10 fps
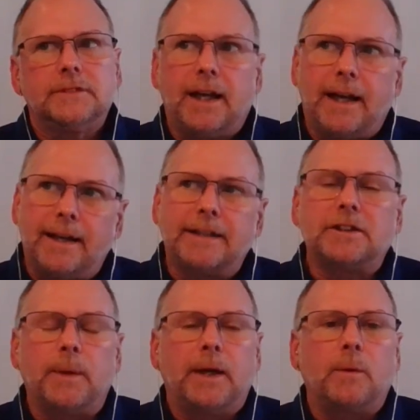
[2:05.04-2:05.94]
Ah, that's
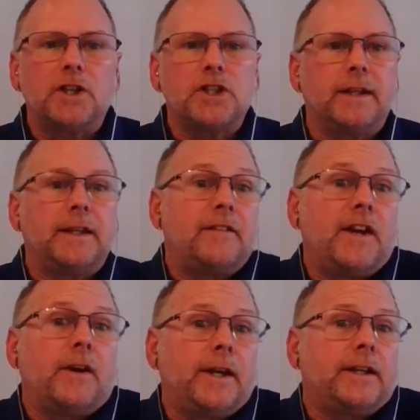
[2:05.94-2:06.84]
a great question. And they
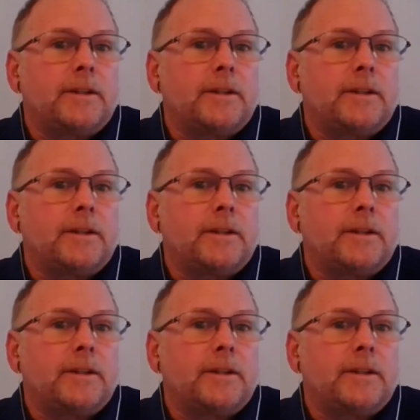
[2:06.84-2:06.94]
vary.